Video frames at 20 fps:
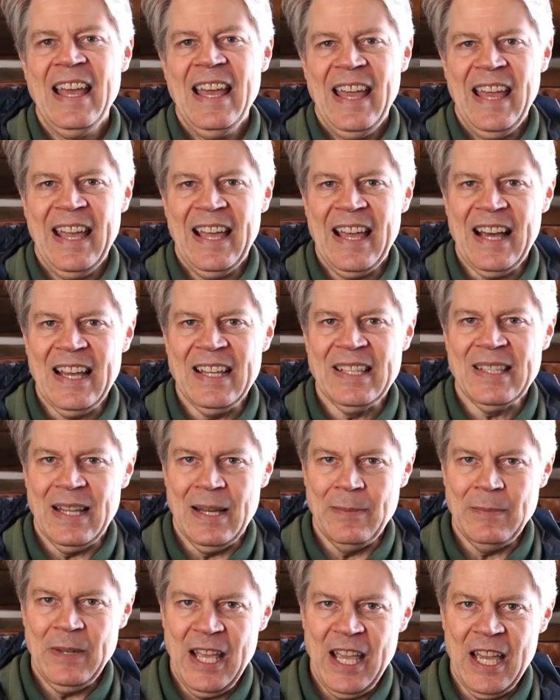Hey guys,
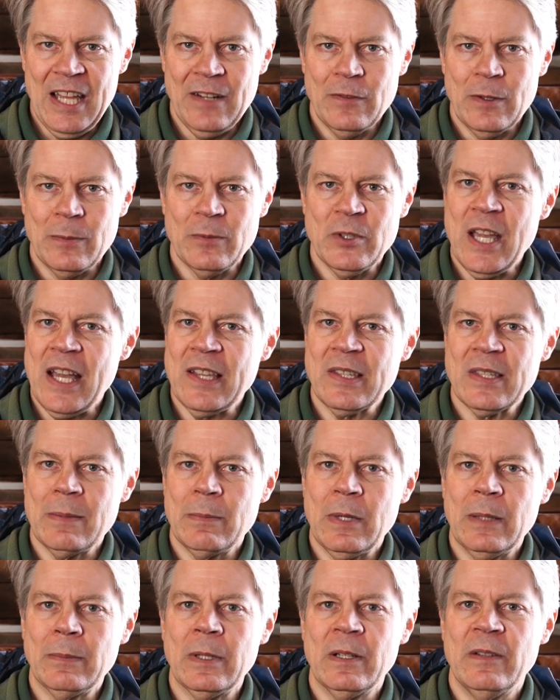I'm Dan from Shasta
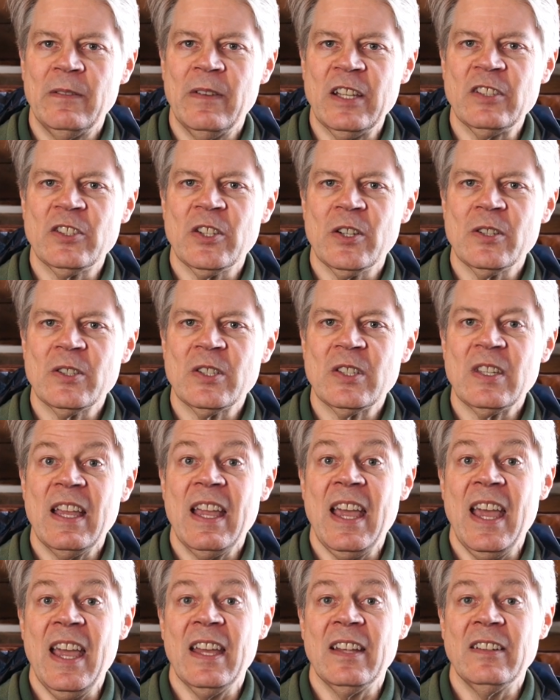Bubba Adventures
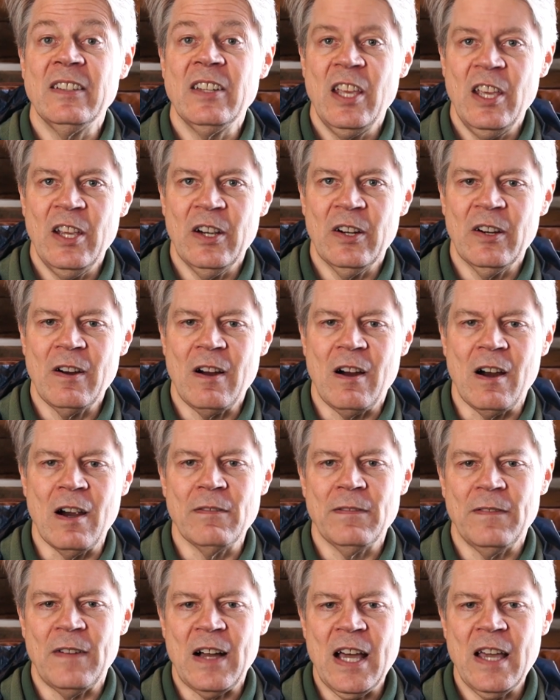and here are
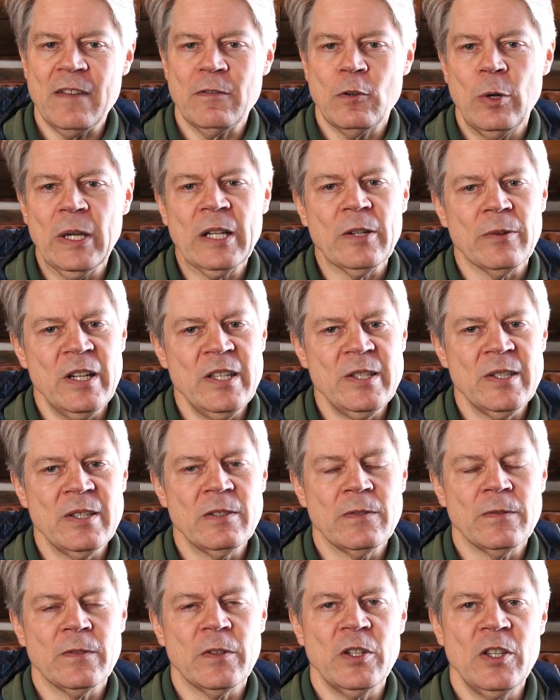five quick
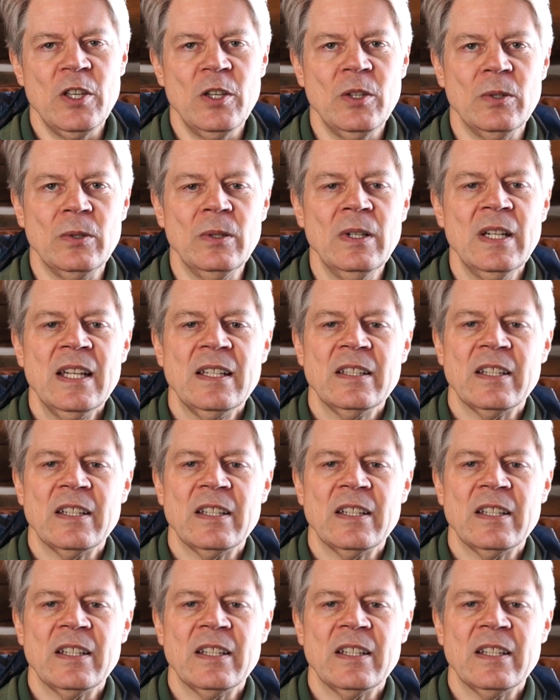reasons for you